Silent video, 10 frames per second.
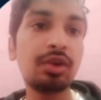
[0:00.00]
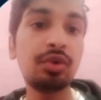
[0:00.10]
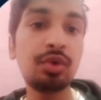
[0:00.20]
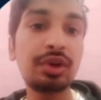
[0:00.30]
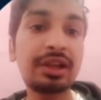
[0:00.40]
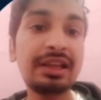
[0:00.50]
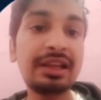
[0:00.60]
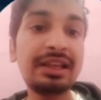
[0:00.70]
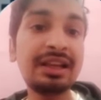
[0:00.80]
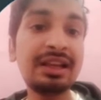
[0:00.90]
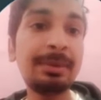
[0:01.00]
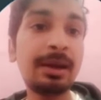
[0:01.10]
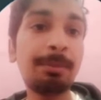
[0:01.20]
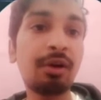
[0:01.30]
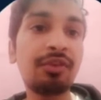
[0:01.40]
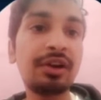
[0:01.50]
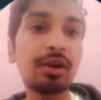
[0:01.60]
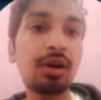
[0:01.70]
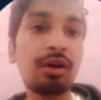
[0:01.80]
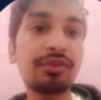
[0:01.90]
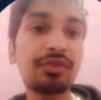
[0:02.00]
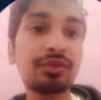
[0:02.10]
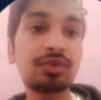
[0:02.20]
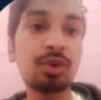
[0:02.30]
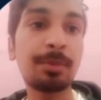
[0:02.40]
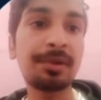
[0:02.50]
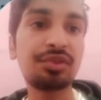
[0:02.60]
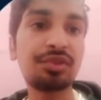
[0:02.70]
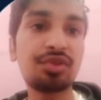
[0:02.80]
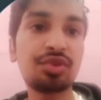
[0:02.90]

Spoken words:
You clearly made a profit of so much.